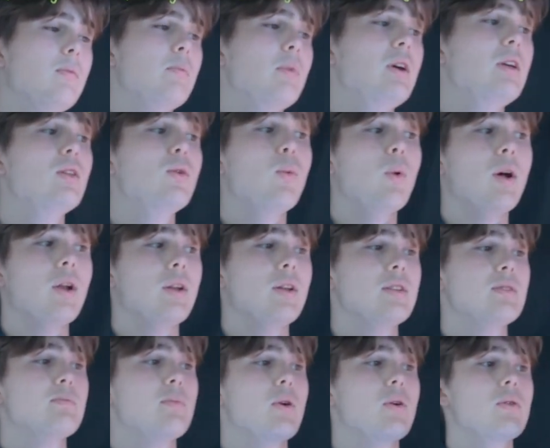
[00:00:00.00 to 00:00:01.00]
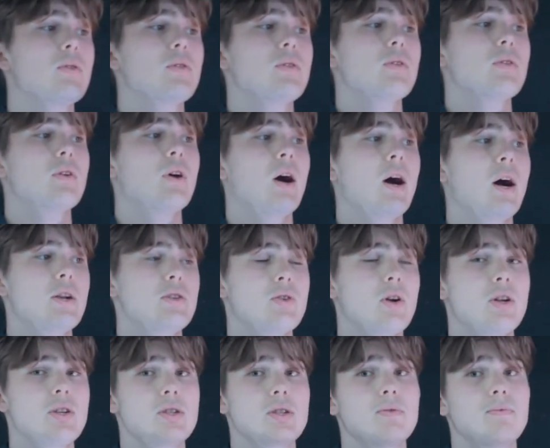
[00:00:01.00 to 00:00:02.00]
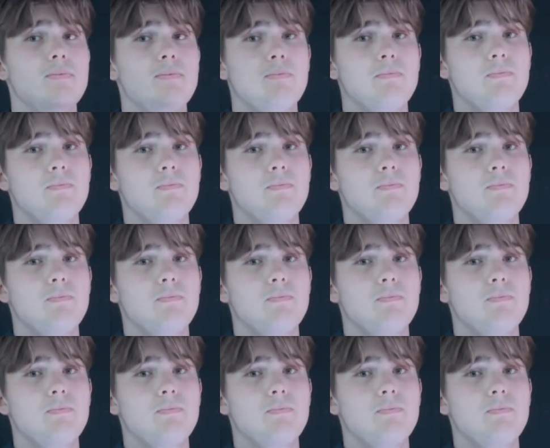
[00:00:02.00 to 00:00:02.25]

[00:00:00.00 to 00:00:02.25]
Either one, it's both a hydration